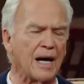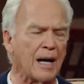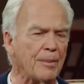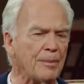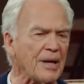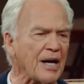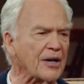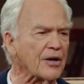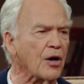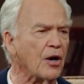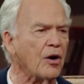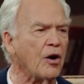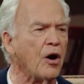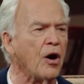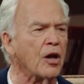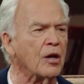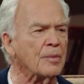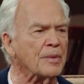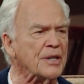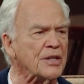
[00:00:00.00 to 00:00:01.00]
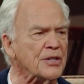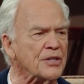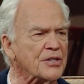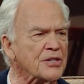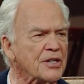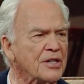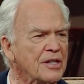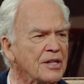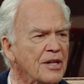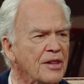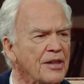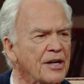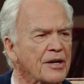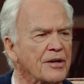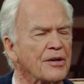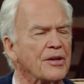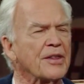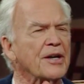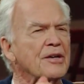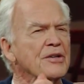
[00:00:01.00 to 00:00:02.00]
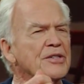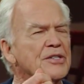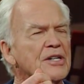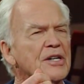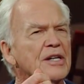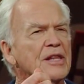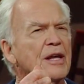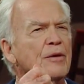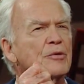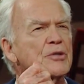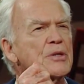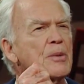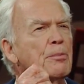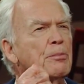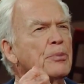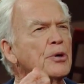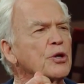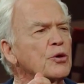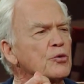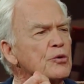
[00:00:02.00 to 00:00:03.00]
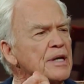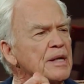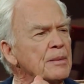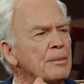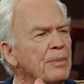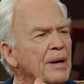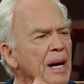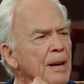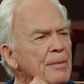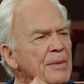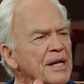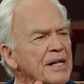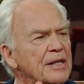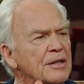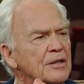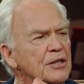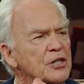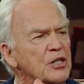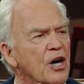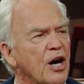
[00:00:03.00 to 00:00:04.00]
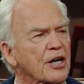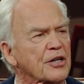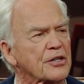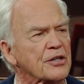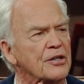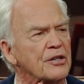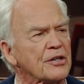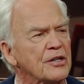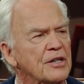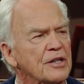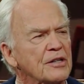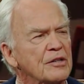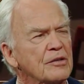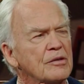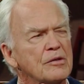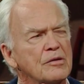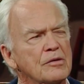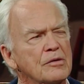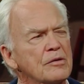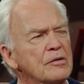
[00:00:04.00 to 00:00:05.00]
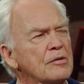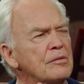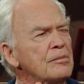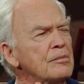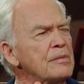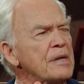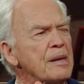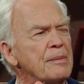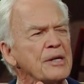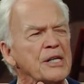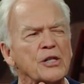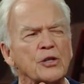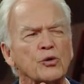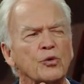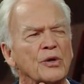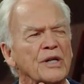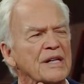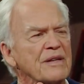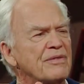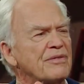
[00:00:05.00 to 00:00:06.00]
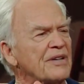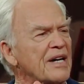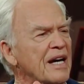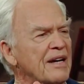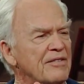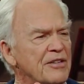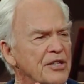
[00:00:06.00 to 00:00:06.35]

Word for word: How about almonds? There, there's, there was a book written by a medical doctor, oh, maybe 25